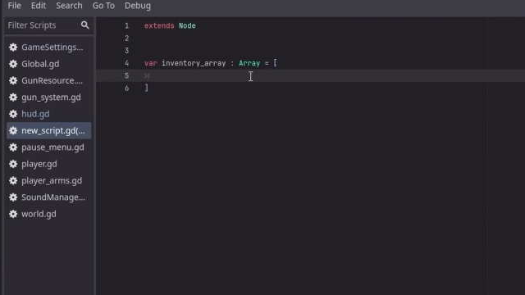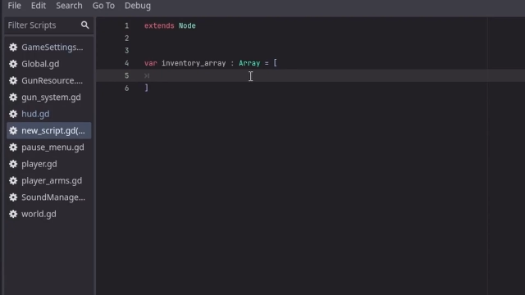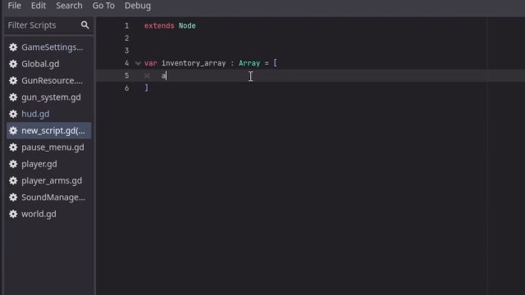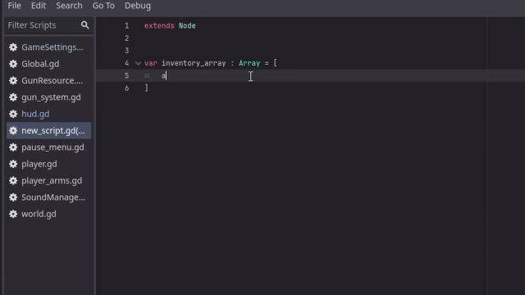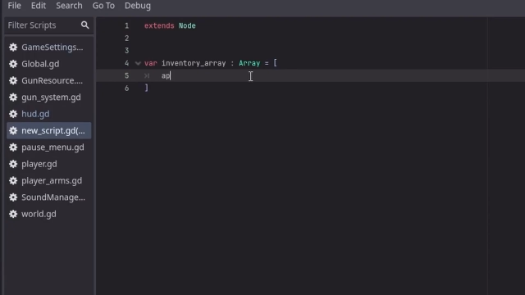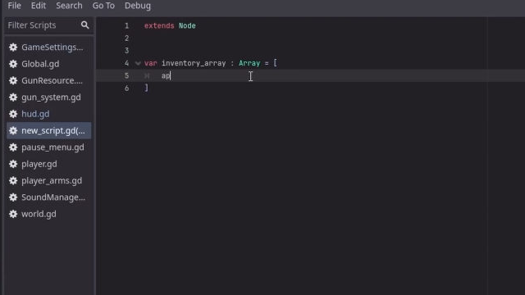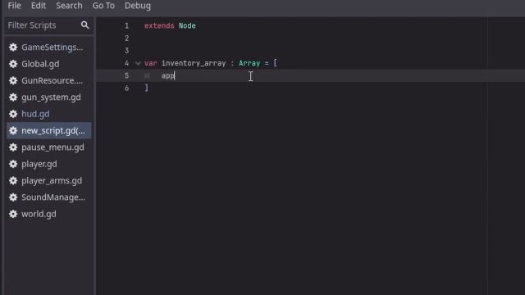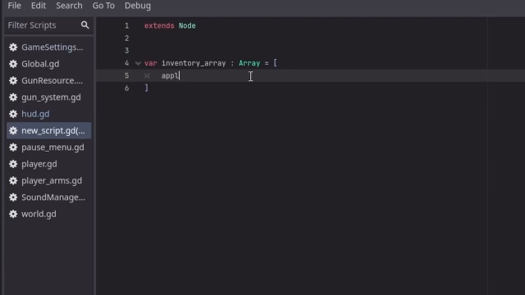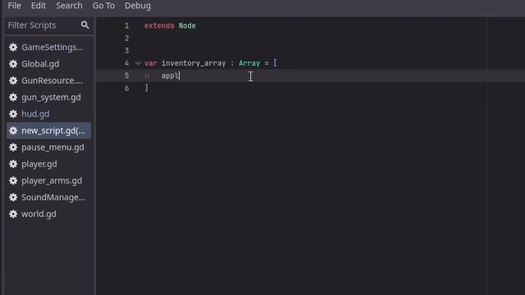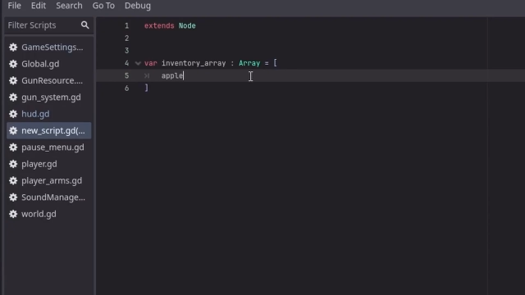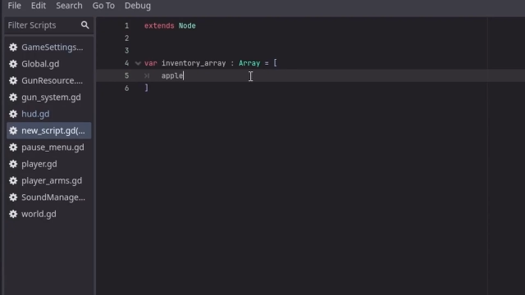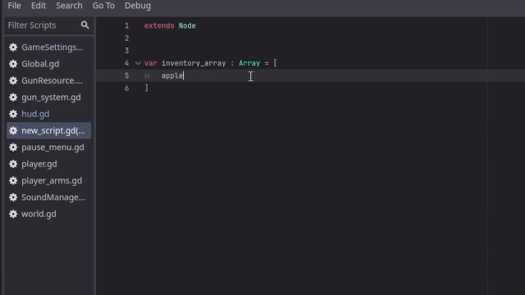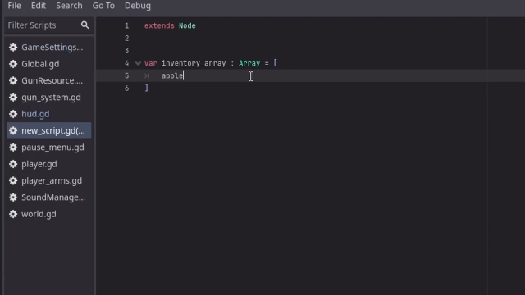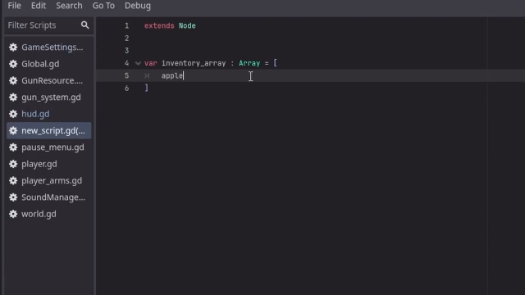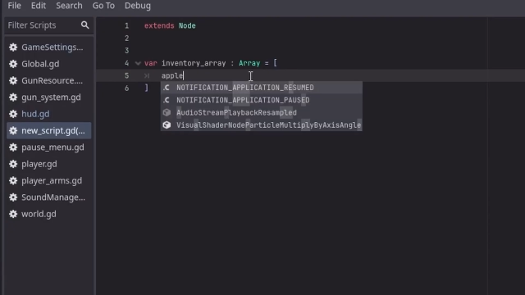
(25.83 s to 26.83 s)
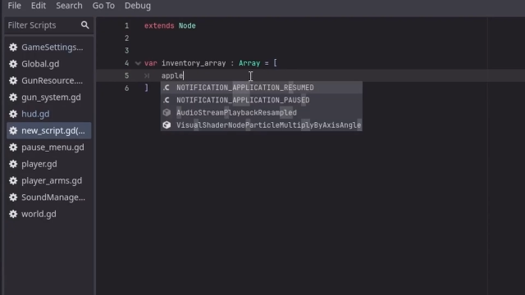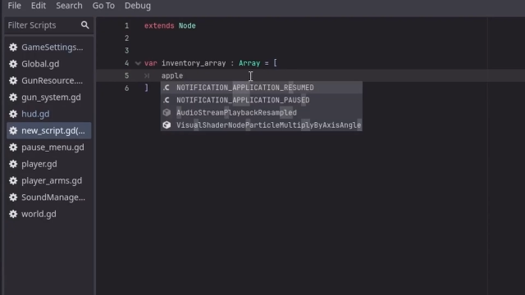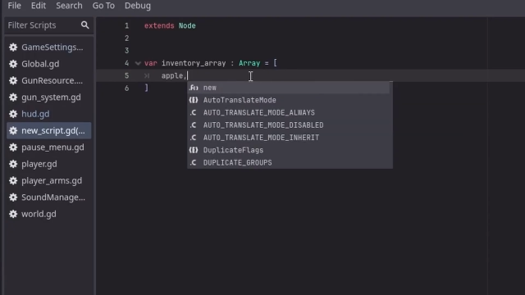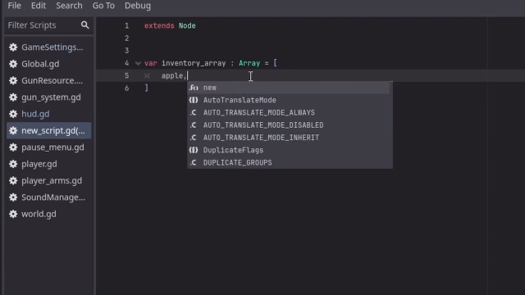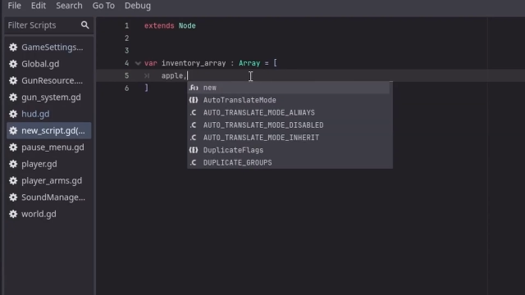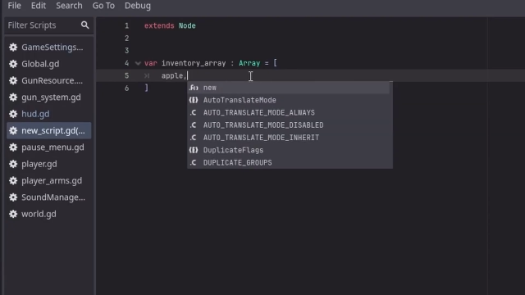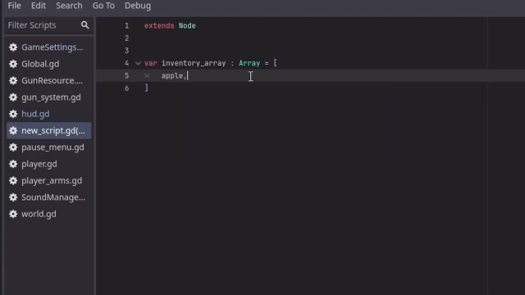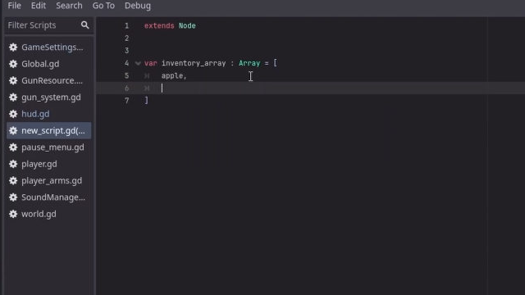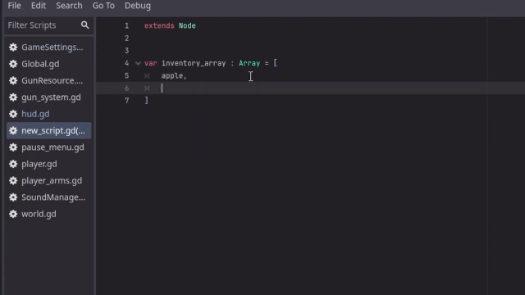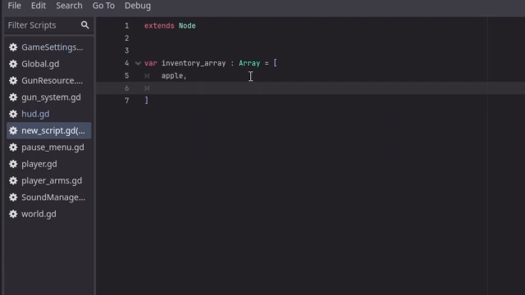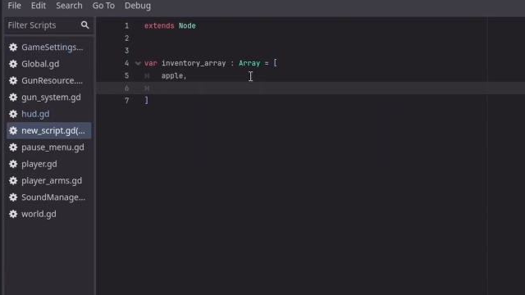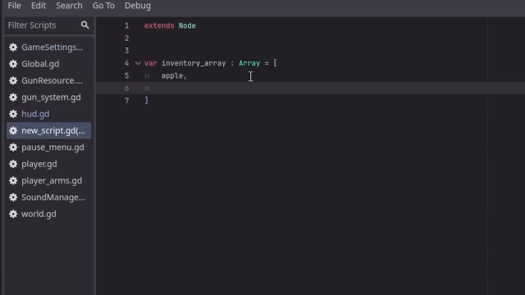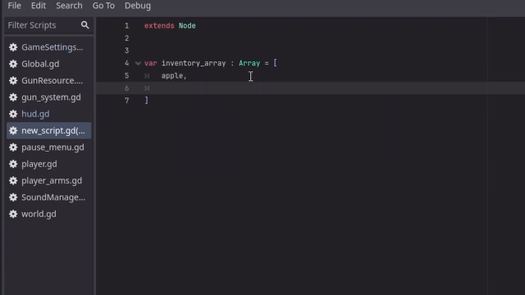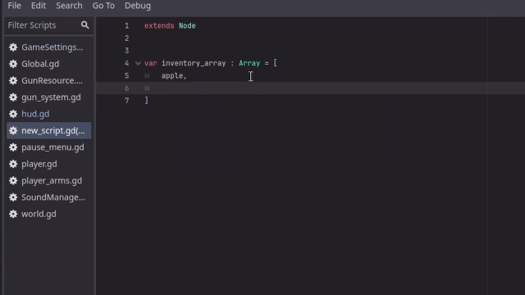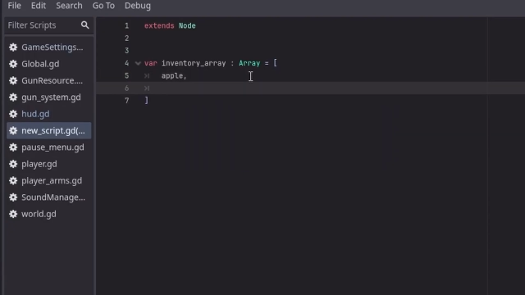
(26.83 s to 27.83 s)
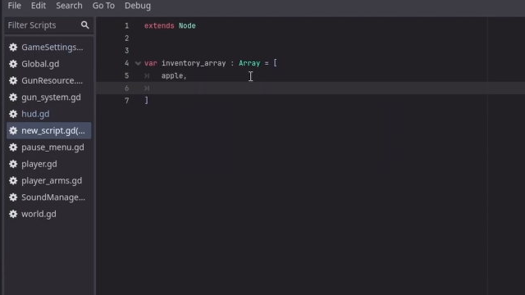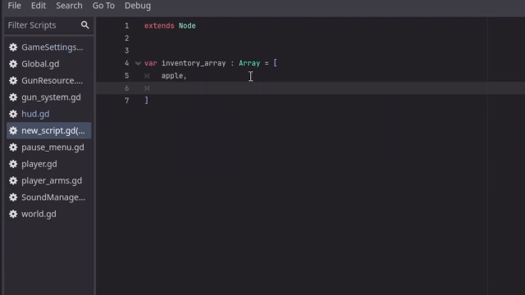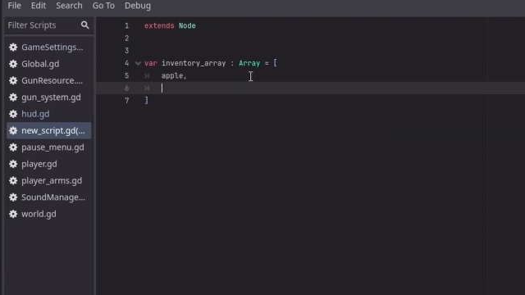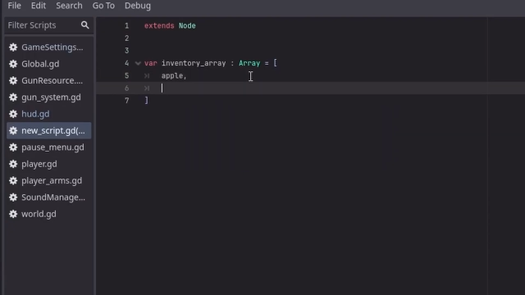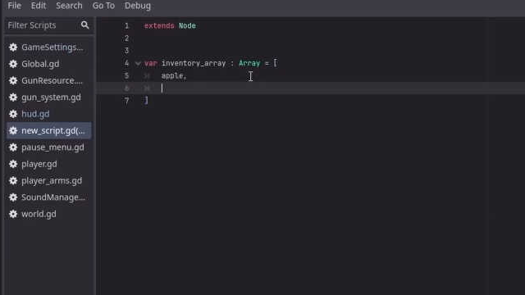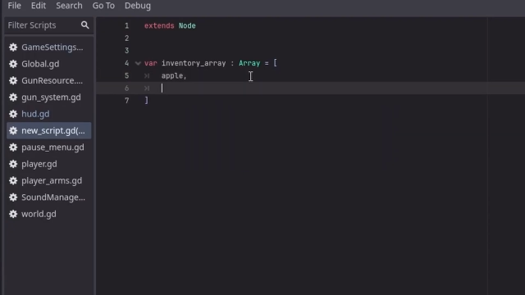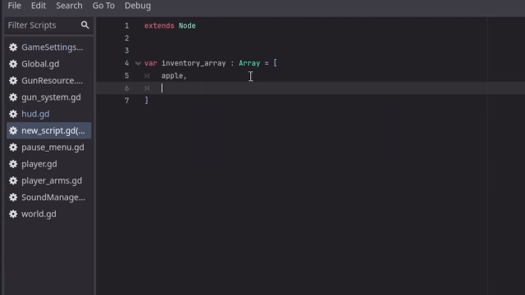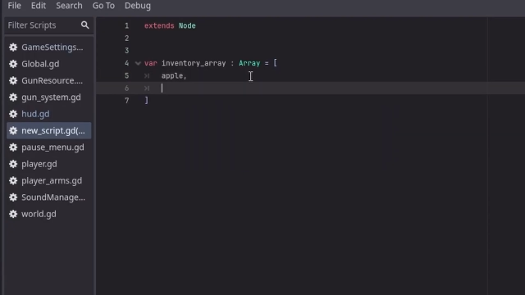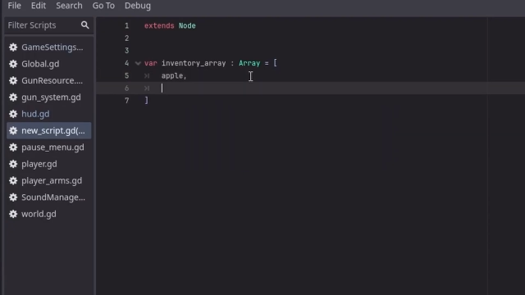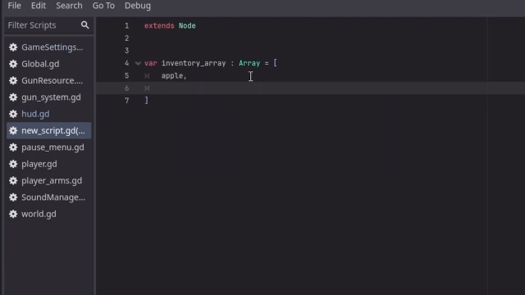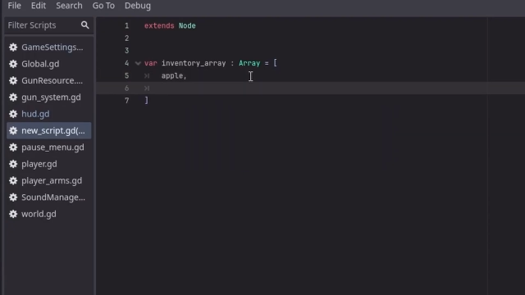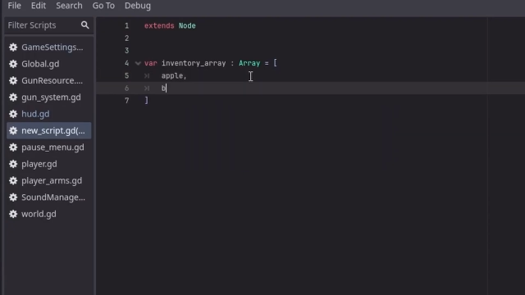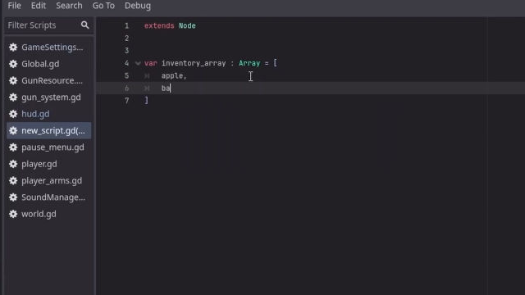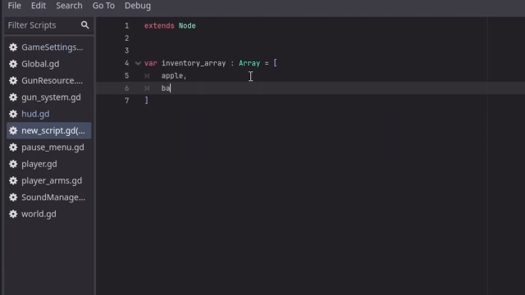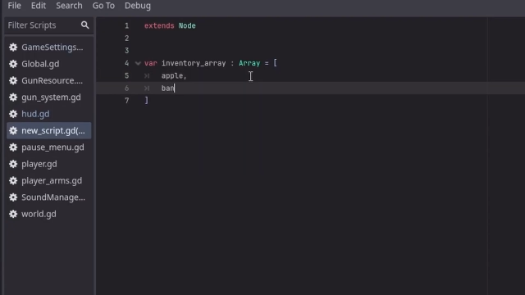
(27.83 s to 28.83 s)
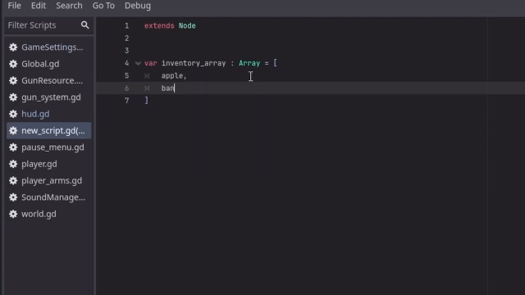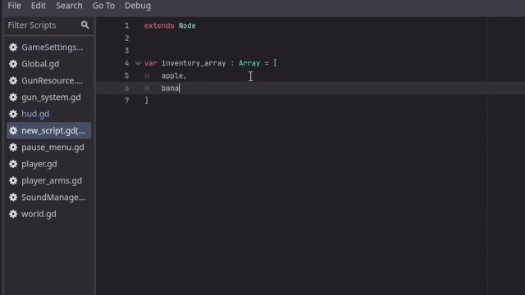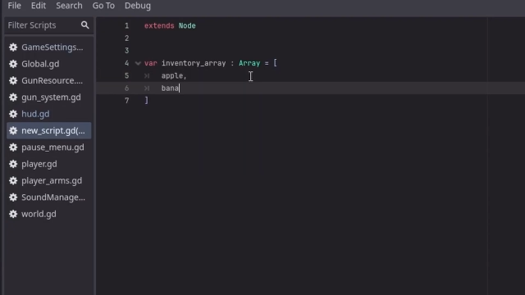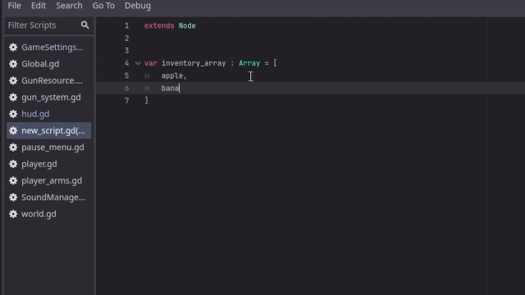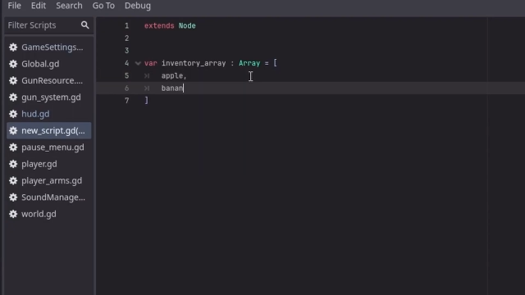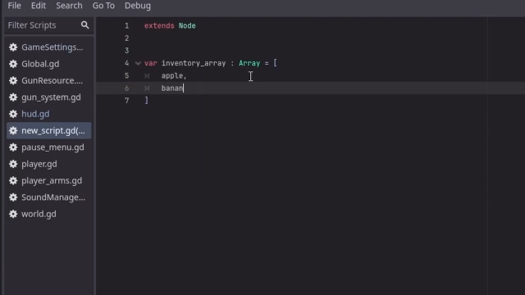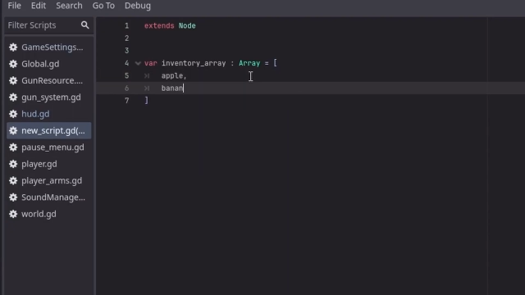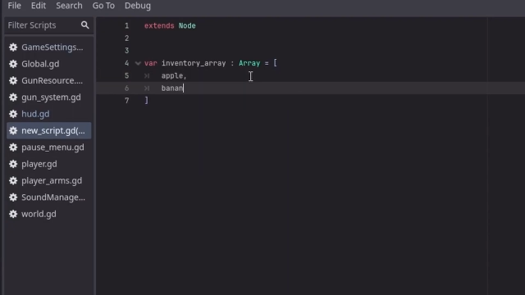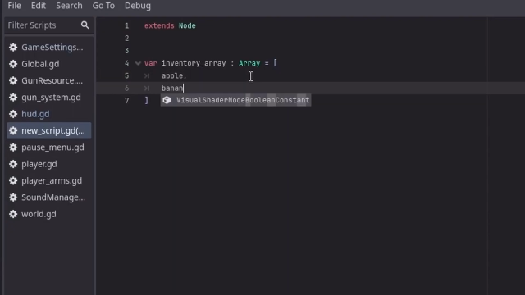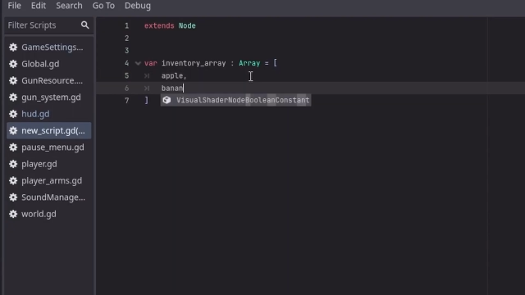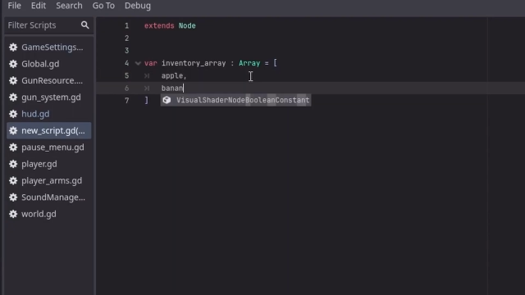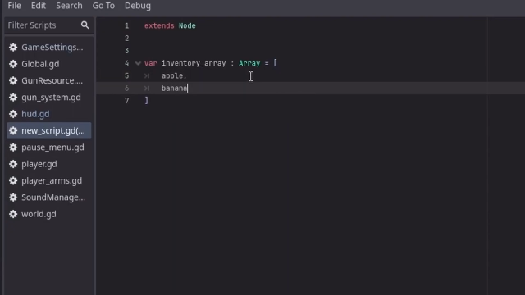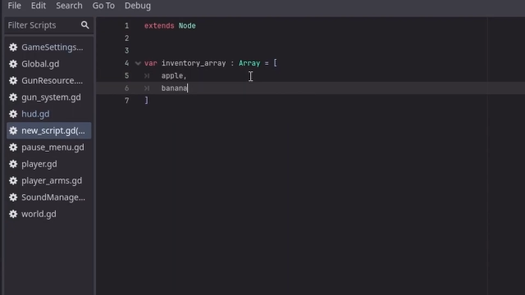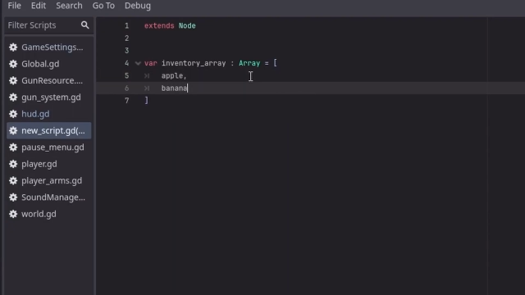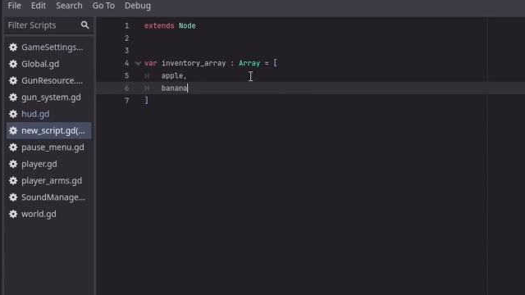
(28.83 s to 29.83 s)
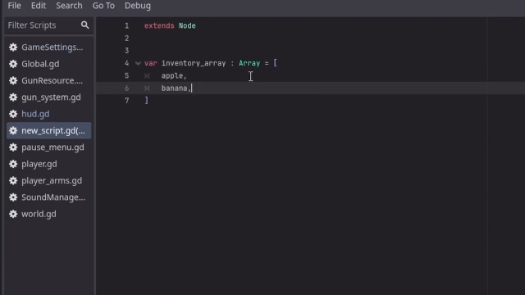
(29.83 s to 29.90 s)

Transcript: Nobody's mouth can be seen.